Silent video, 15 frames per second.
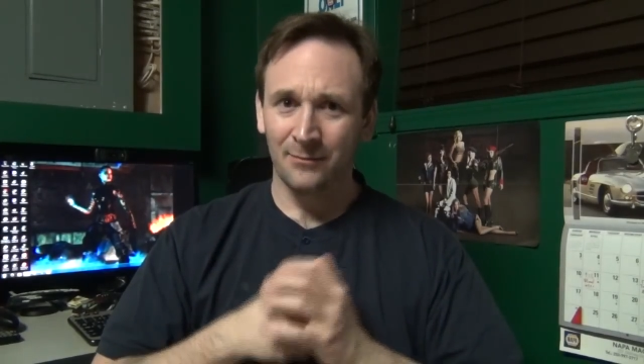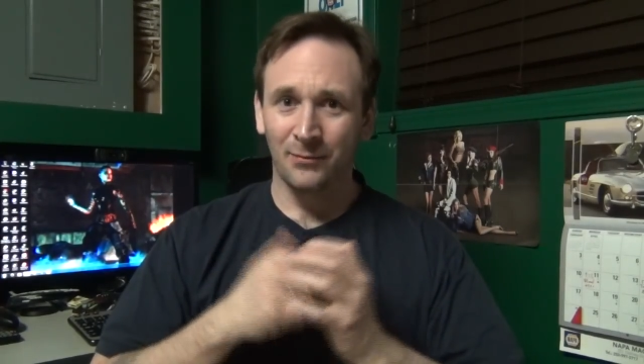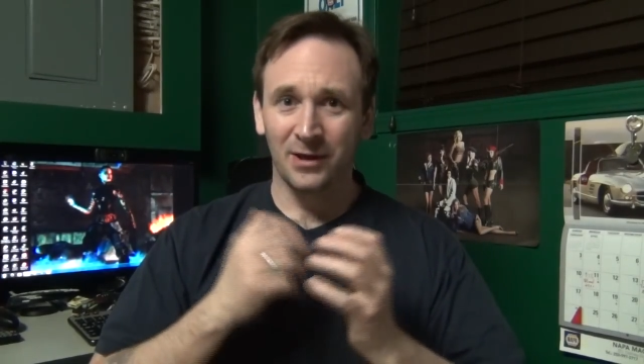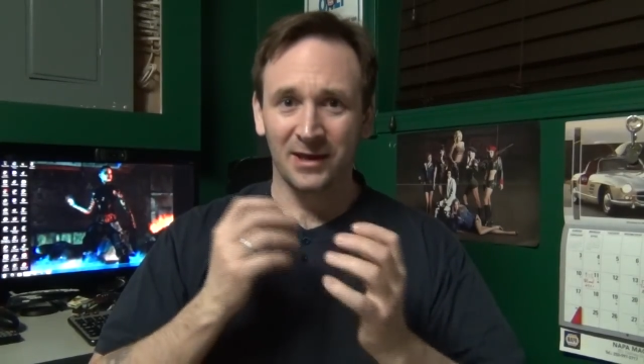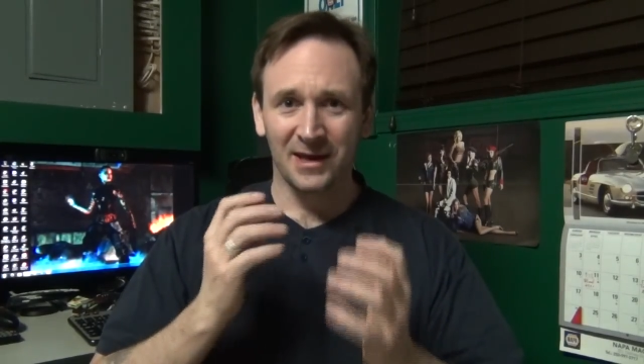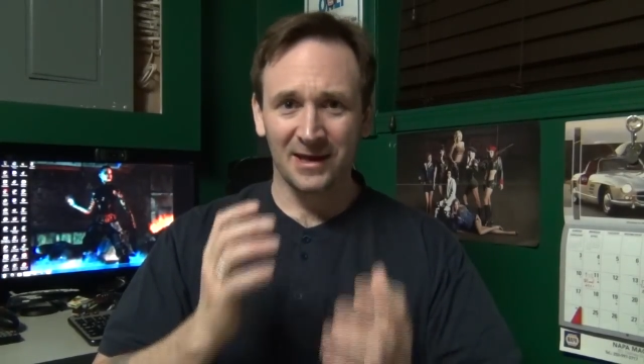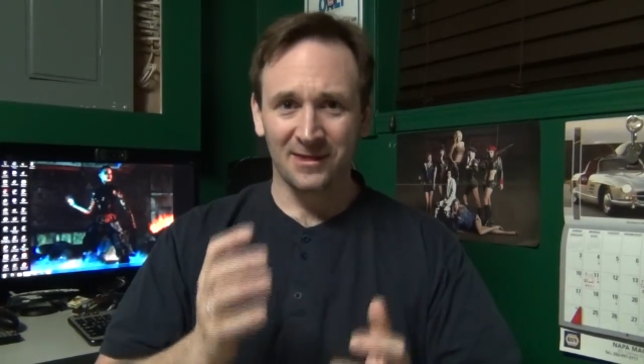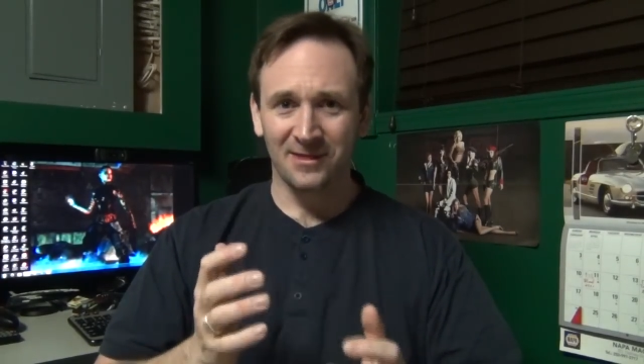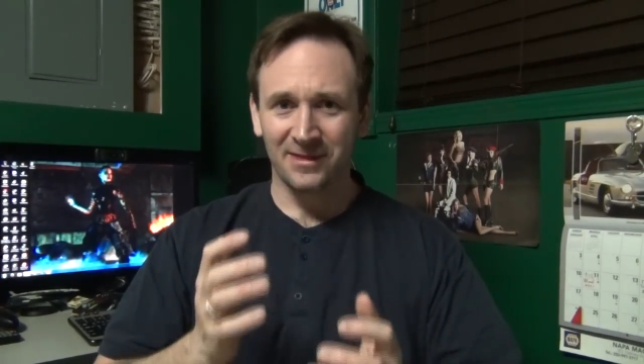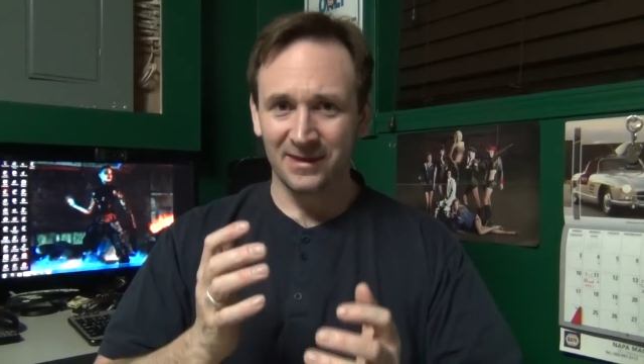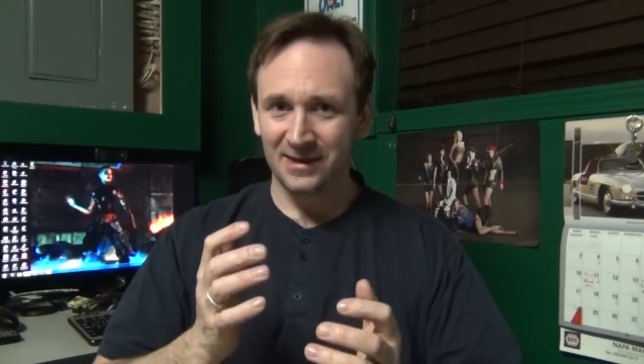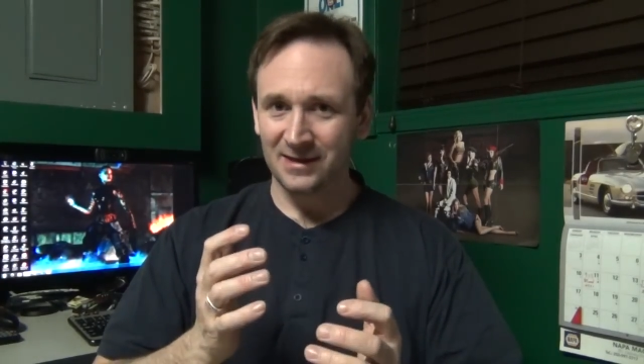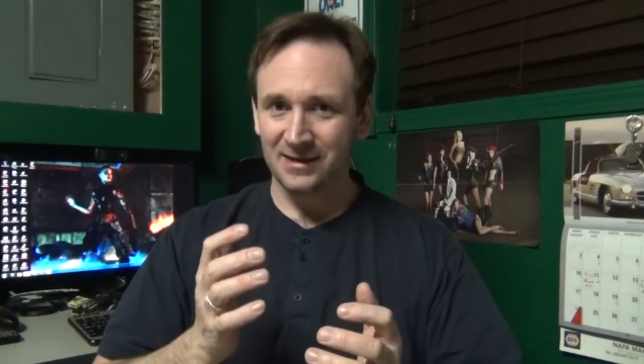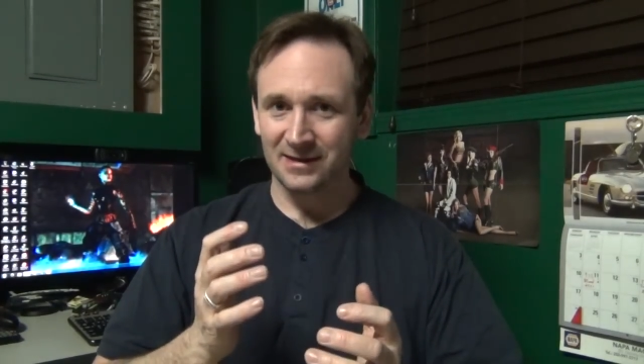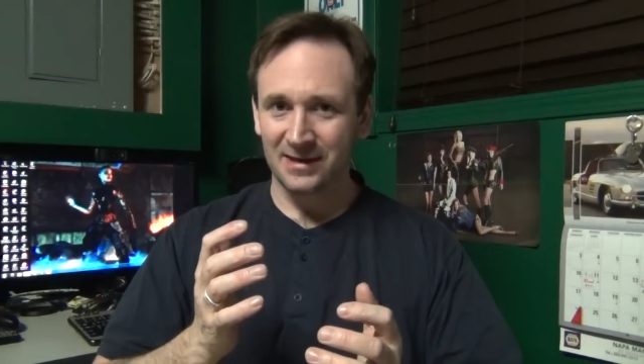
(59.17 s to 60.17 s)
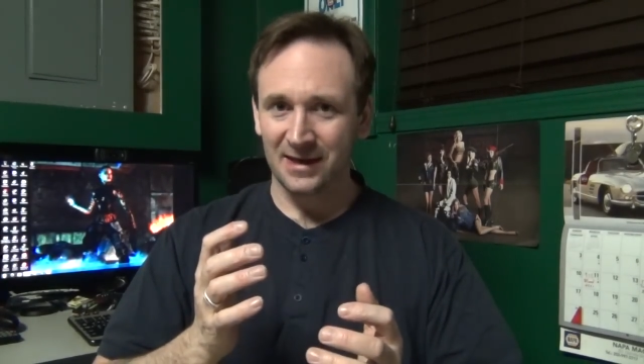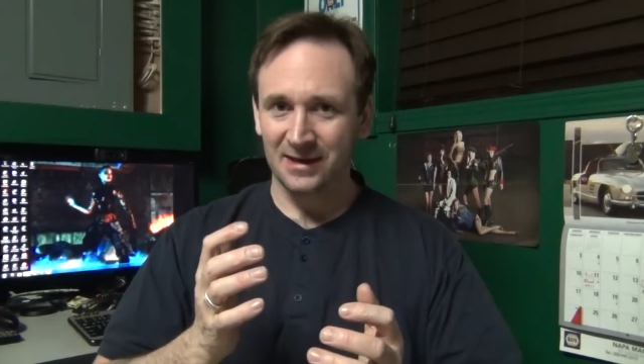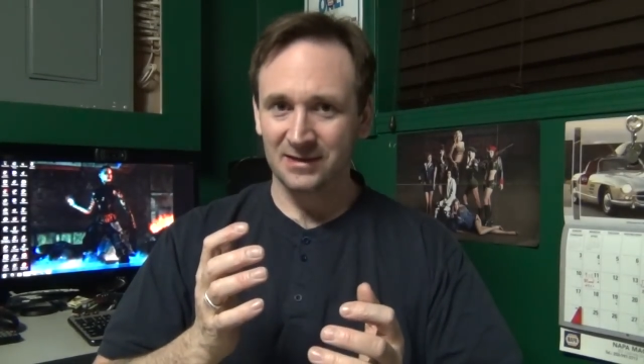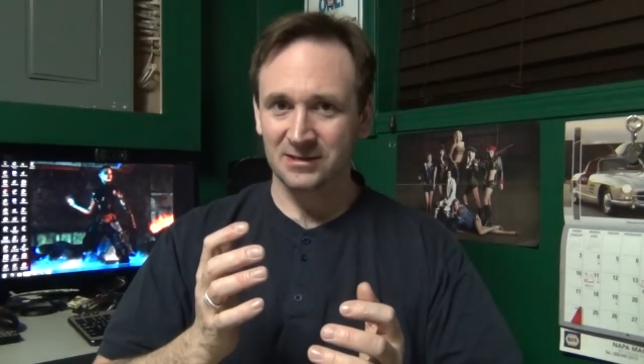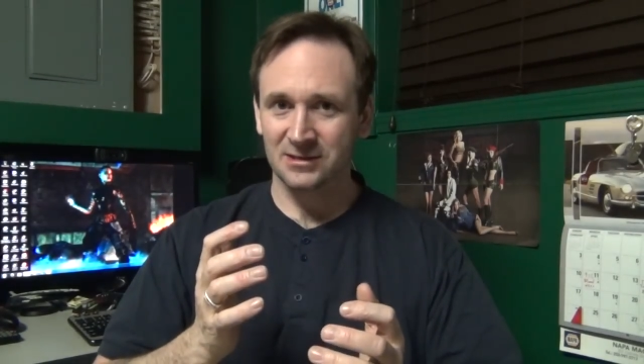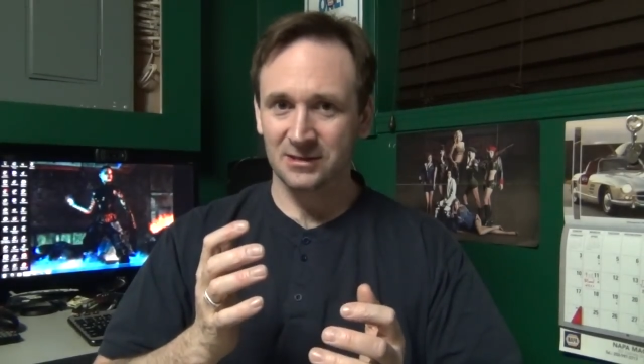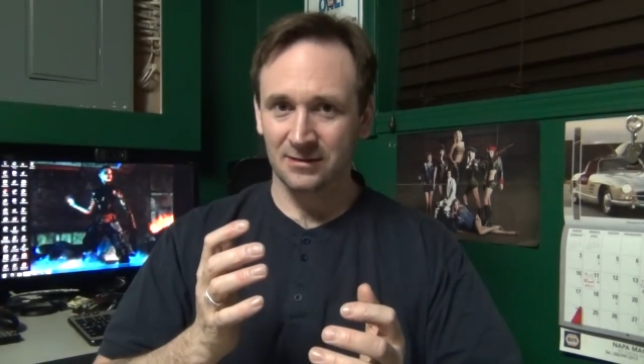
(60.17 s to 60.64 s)
but I think it
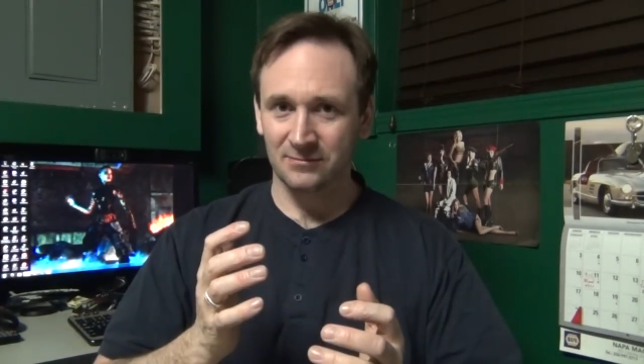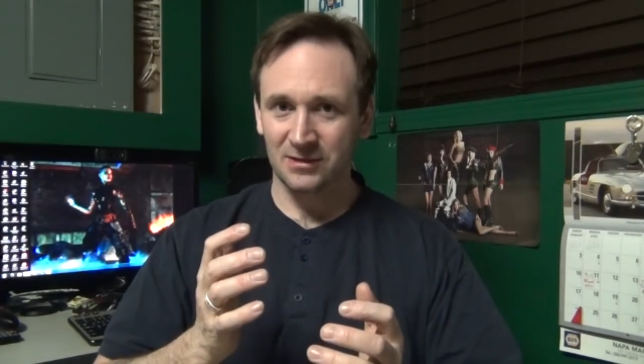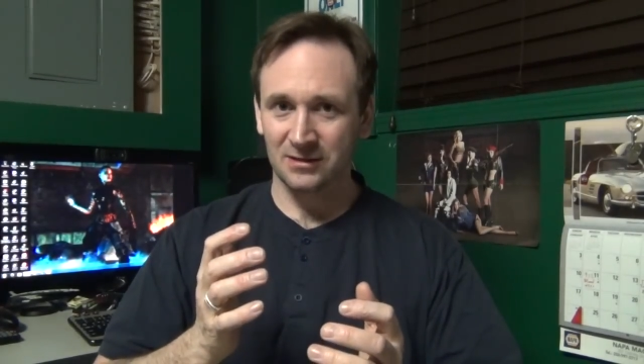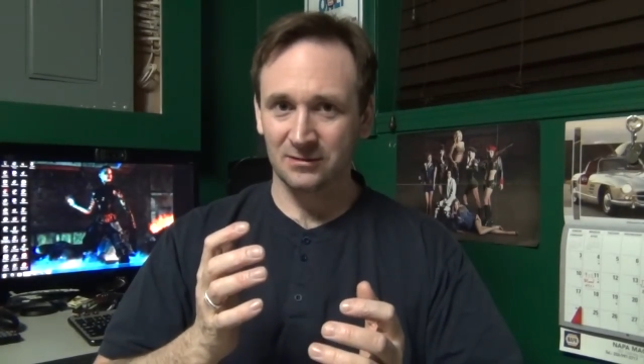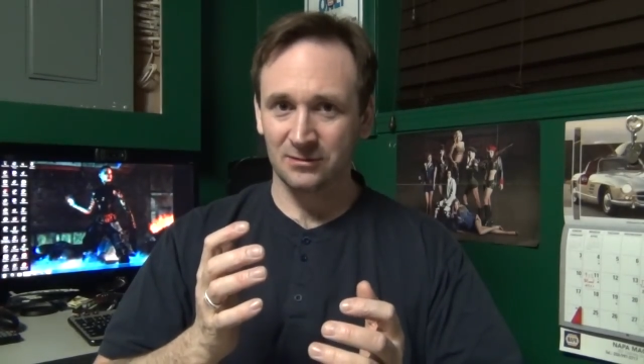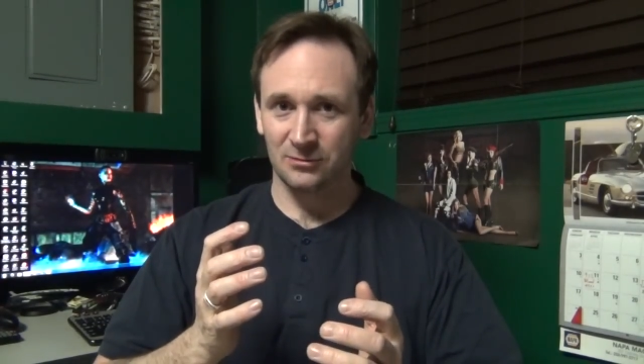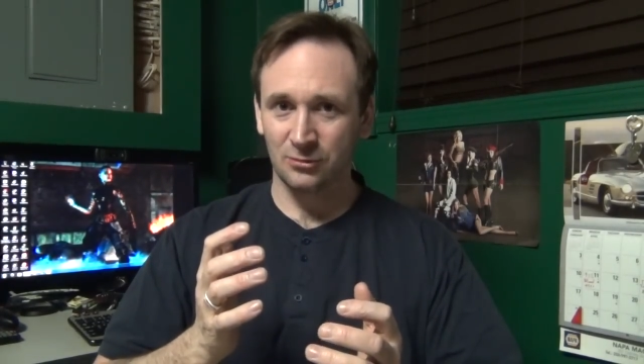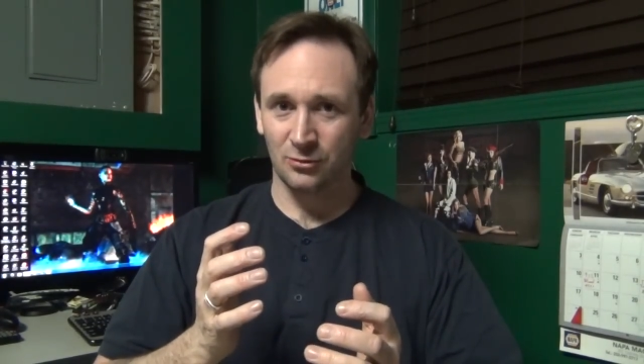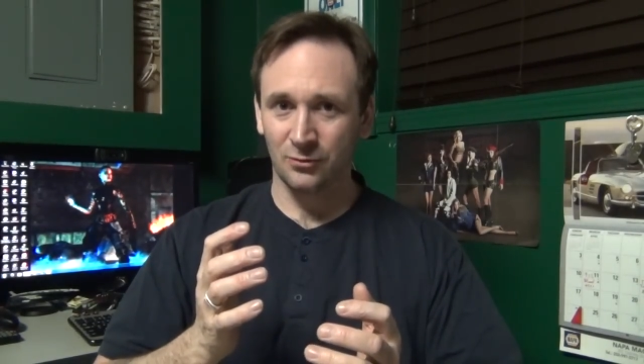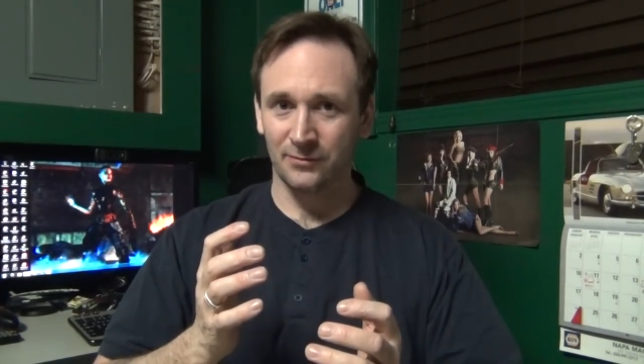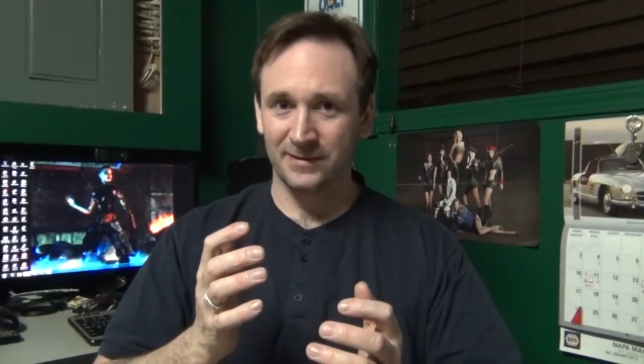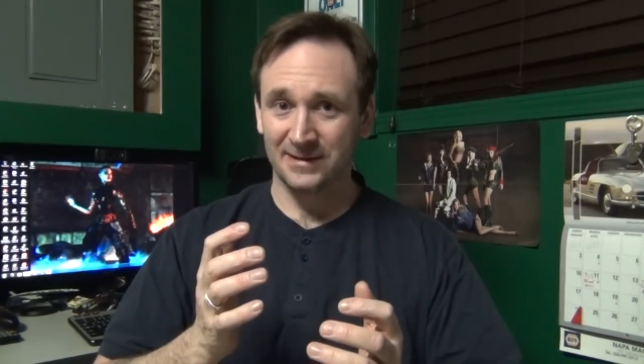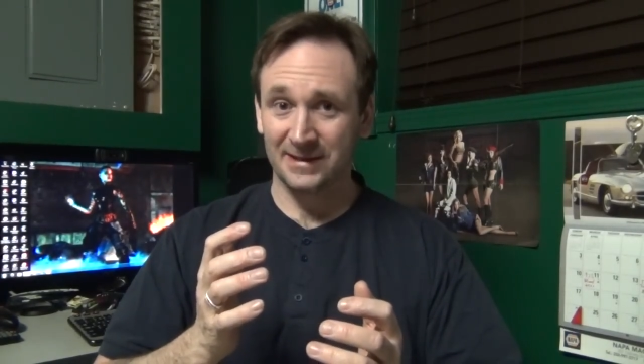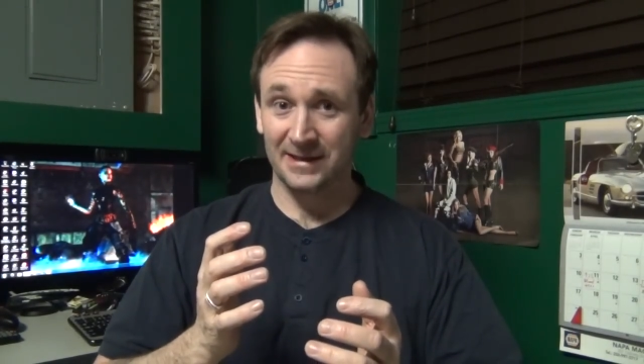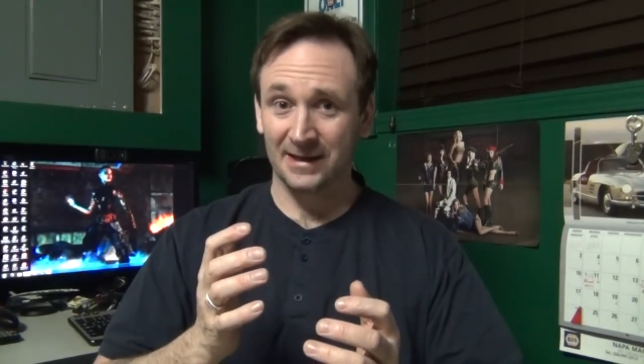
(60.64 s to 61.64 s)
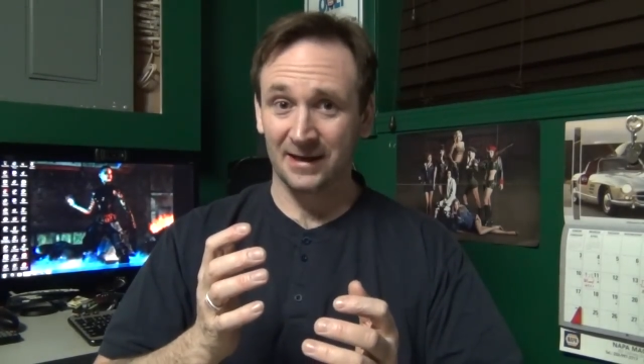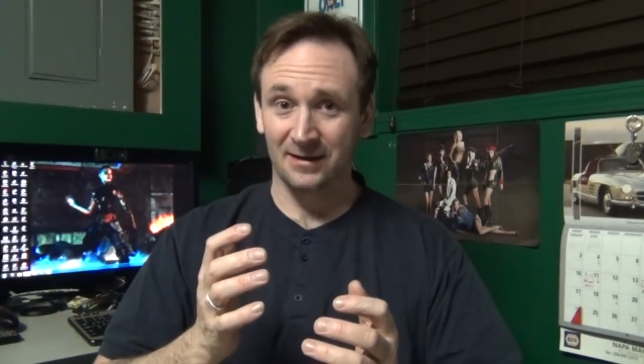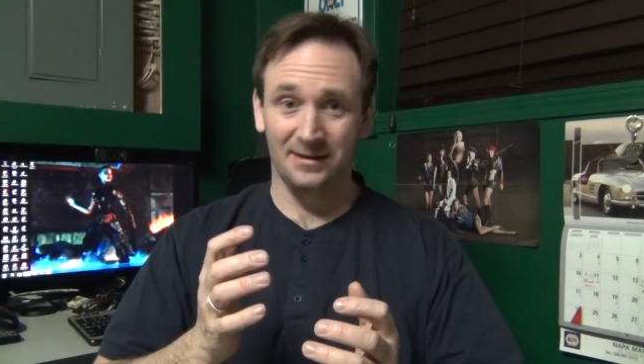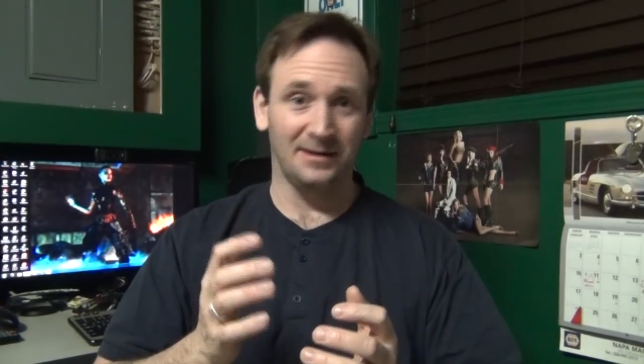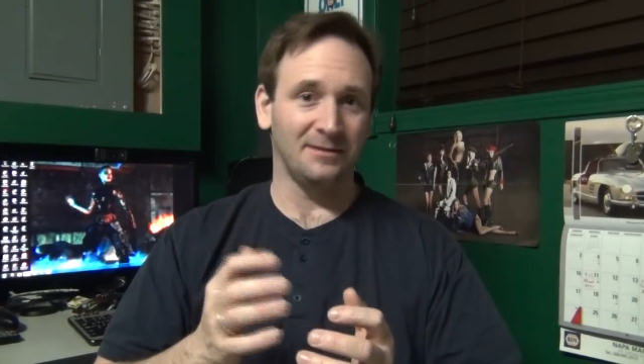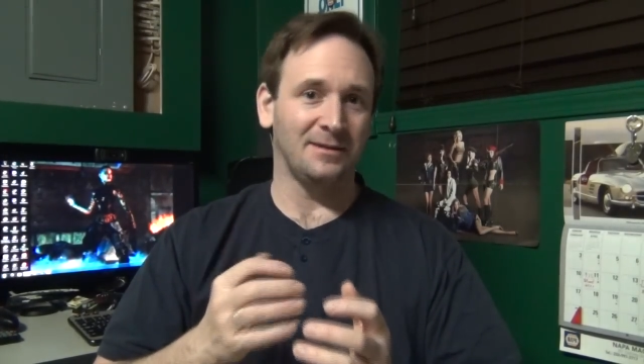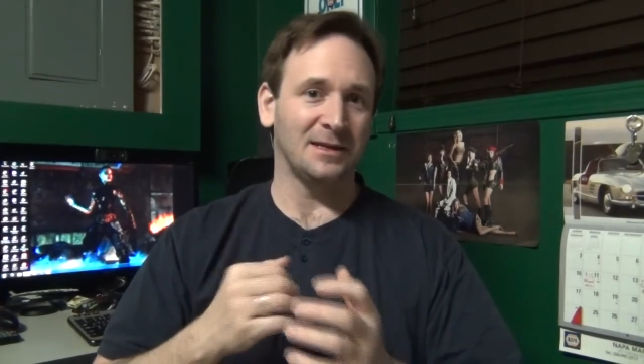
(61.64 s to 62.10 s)
has something to do with the
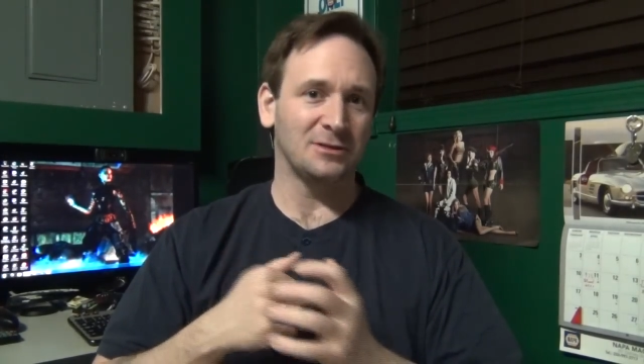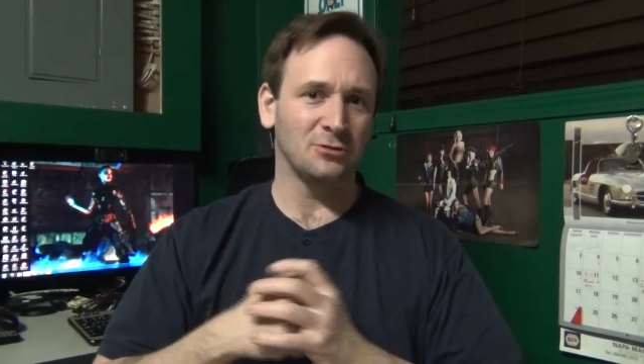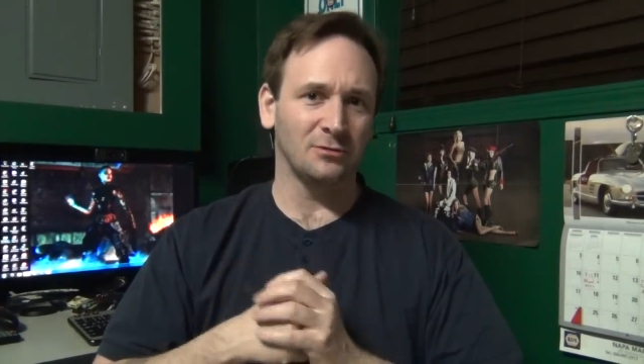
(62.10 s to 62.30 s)
idea that